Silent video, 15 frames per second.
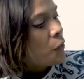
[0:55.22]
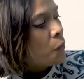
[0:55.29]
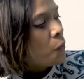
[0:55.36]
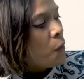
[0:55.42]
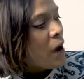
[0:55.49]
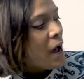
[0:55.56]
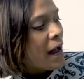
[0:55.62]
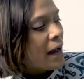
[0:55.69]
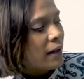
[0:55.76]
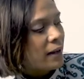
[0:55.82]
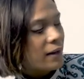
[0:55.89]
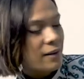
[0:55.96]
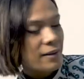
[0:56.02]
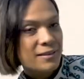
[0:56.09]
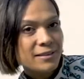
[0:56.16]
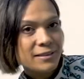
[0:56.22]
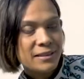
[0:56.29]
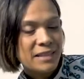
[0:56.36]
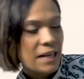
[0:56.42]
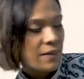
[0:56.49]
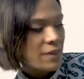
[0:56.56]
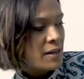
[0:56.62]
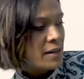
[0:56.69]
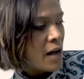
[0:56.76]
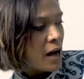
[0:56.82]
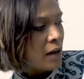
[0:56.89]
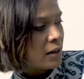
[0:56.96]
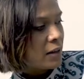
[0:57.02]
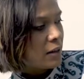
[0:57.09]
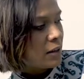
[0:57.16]
Quack, said the
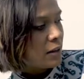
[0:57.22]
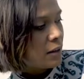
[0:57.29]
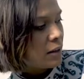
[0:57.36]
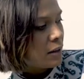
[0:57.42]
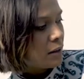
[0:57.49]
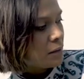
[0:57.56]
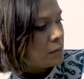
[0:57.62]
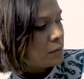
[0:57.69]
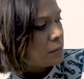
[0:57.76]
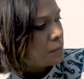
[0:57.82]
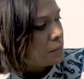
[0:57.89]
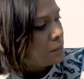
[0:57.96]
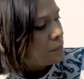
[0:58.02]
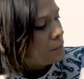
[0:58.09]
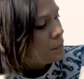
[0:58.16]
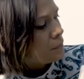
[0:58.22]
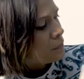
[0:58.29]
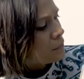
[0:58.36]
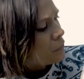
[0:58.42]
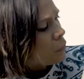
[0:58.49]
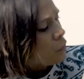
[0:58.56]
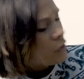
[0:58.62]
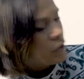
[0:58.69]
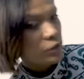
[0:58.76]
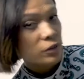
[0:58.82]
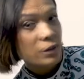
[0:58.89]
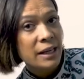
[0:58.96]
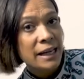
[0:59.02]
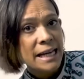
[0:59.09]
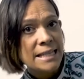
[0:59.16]
duck hmm, what do you
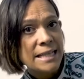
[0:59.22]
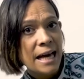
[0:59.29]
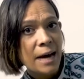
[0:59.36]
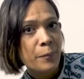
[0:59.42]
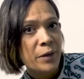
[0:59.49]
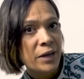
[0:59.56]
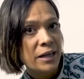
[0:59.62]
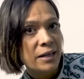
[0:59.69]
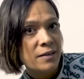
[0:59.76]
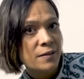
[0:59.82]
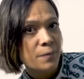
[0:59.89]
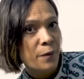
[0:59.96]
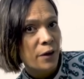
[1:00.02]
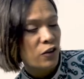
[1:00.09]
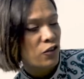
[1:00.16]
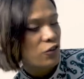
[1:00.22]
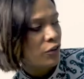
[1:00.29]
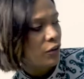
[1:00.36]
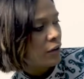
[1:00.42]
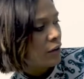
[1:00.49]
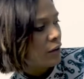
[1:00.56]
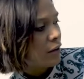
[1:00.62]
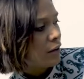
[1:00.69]
think is happening in this picture?